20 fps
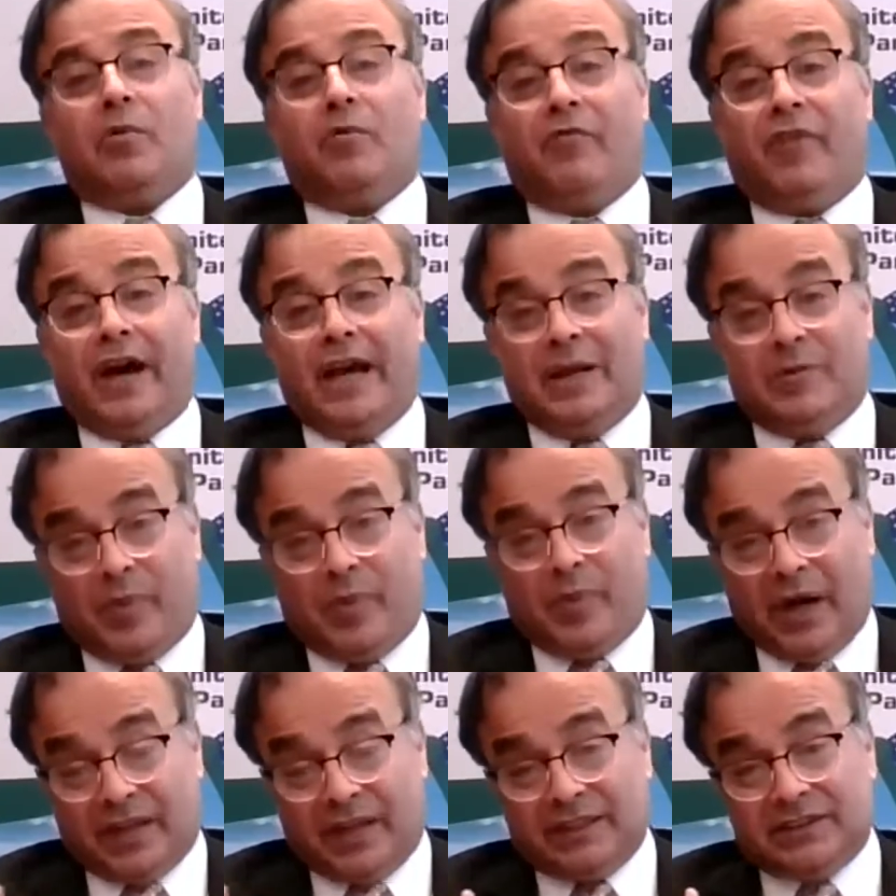While
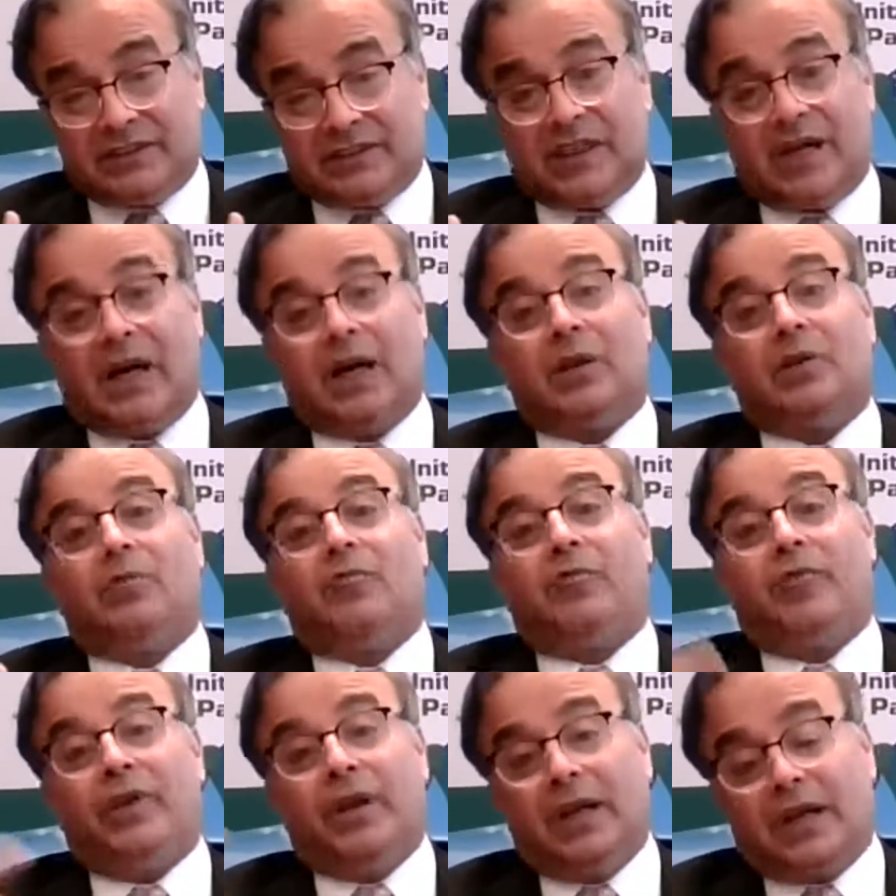Pakistan
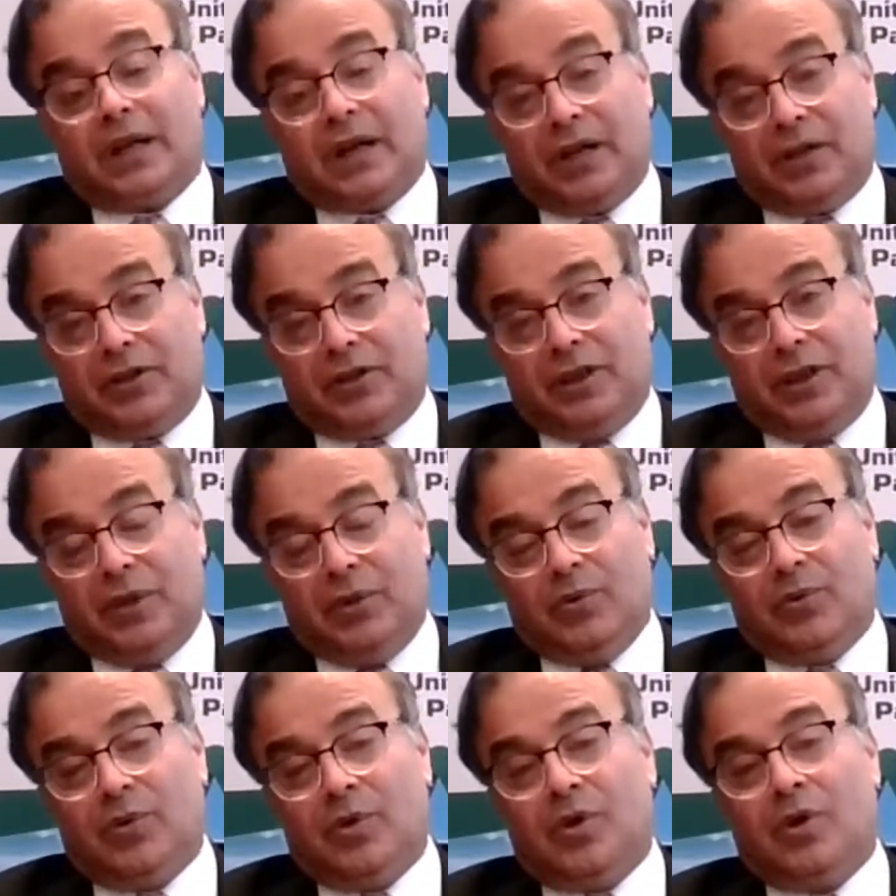will
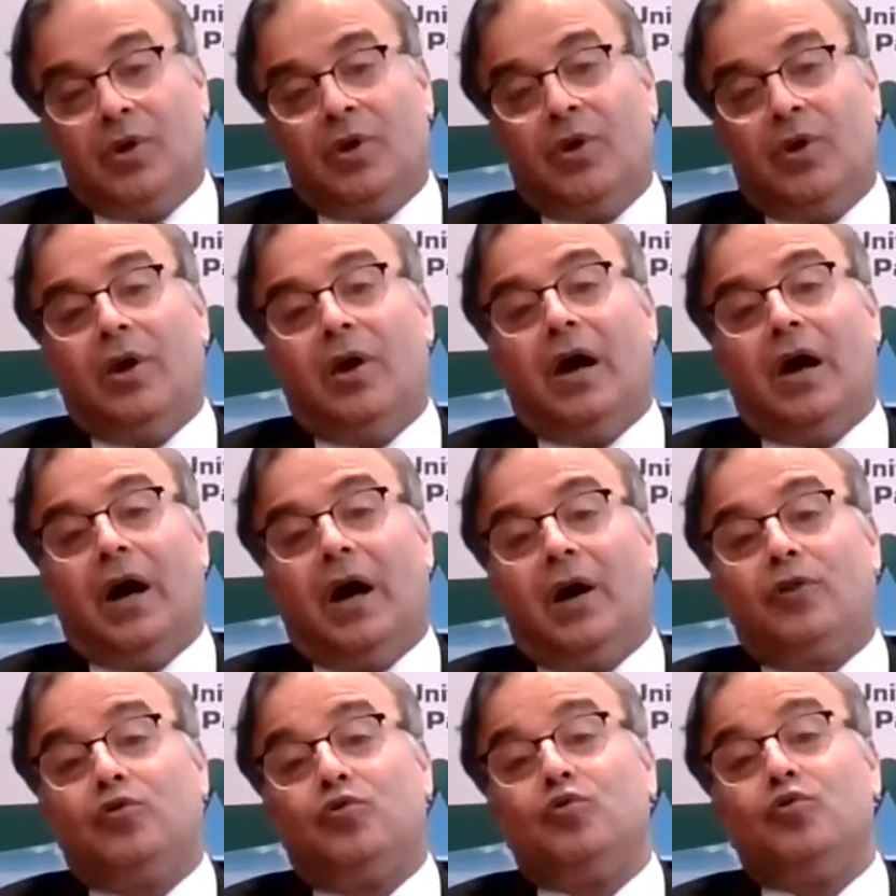continue
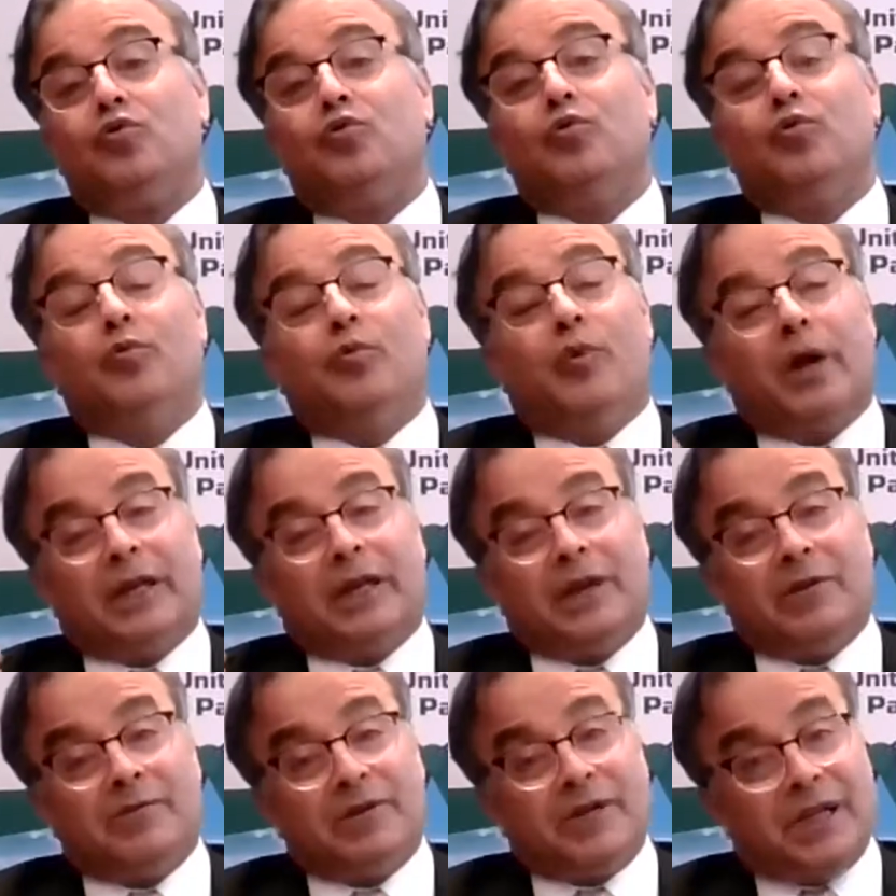to do
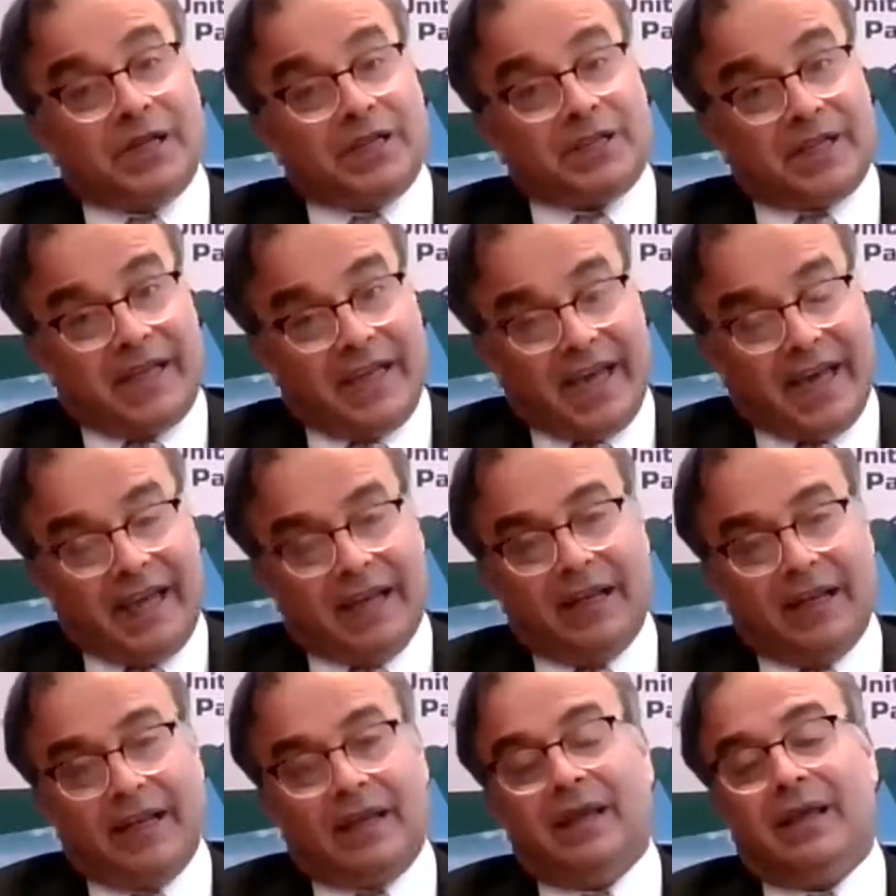whatever it
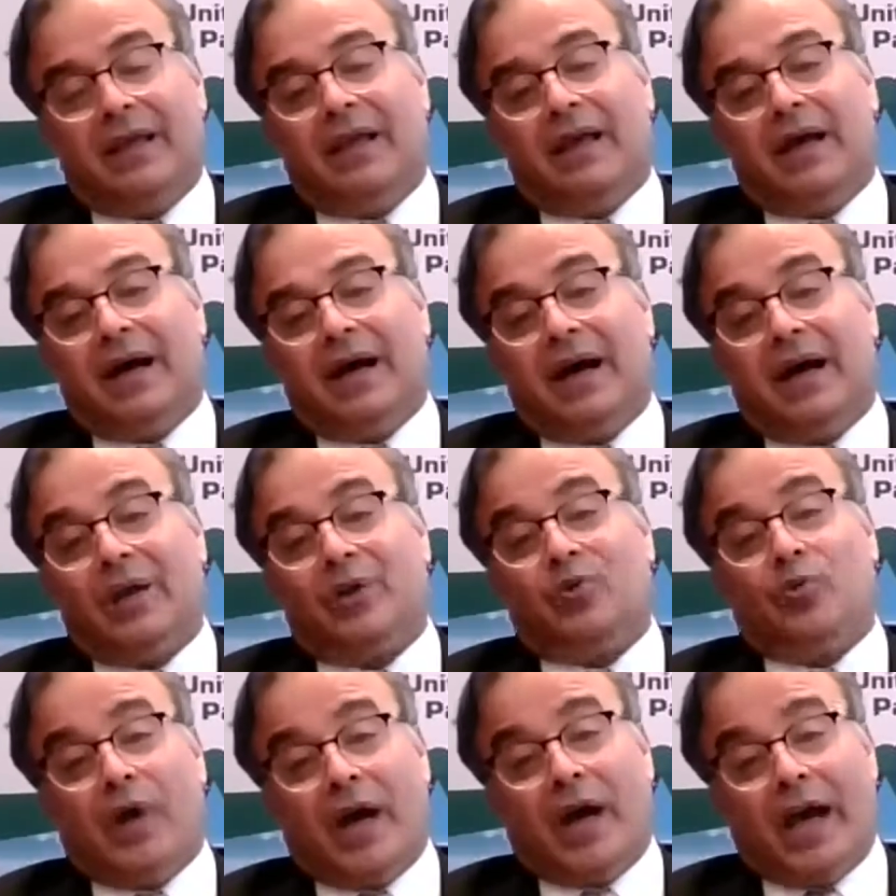can
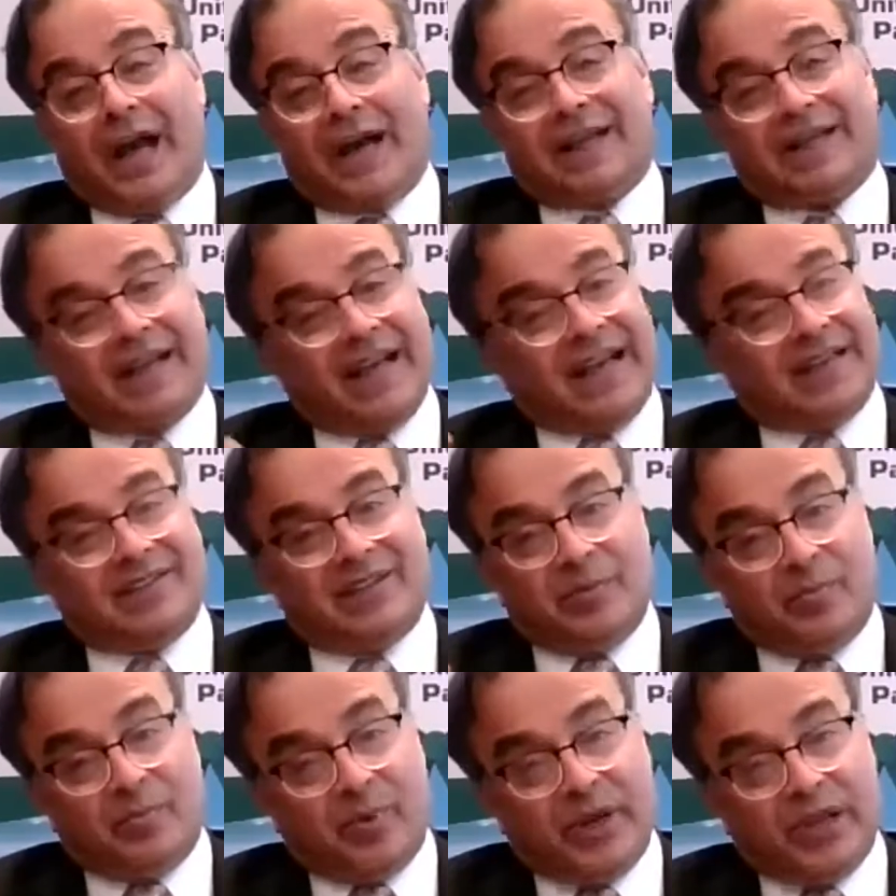to act as
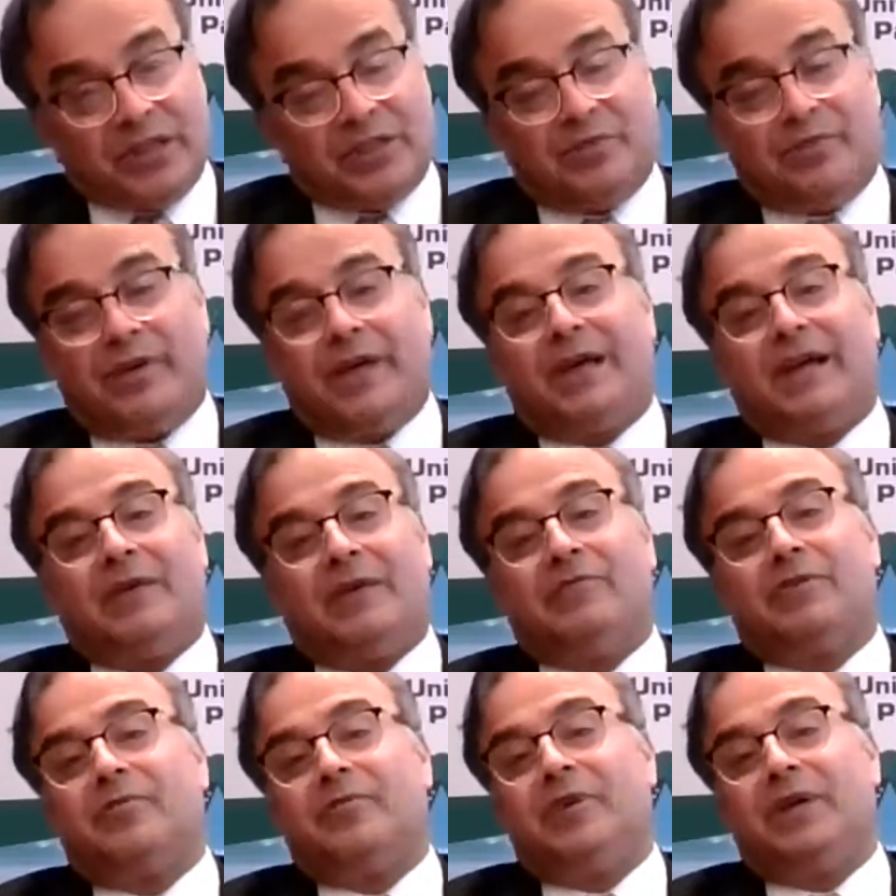a bridge
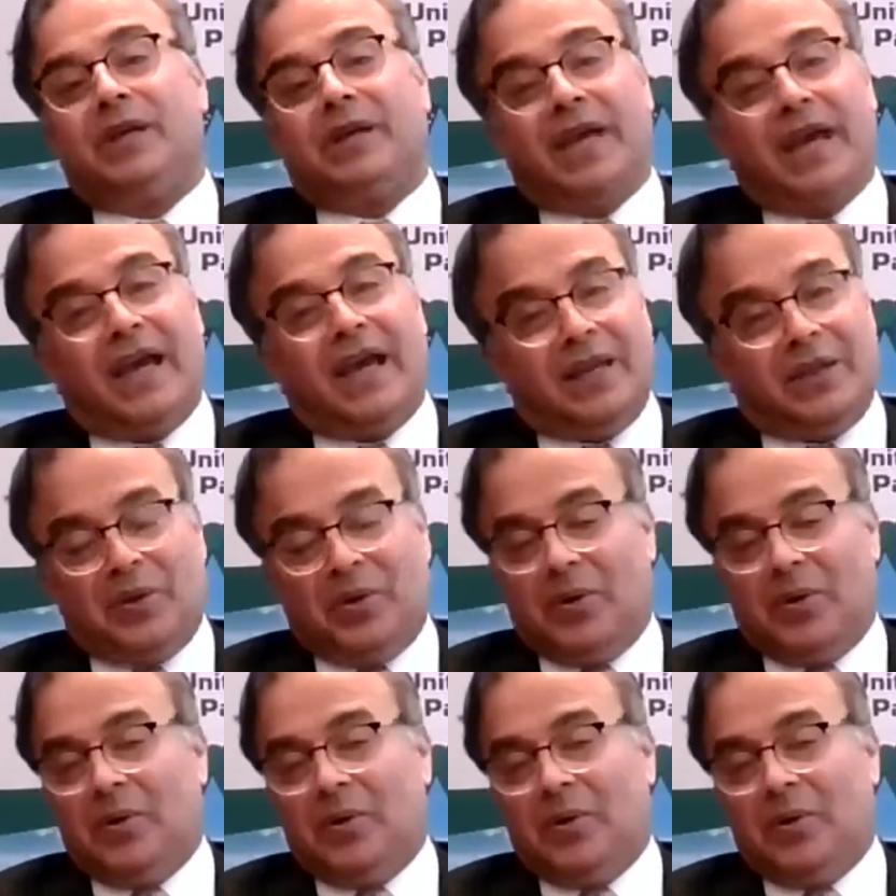wherever we can,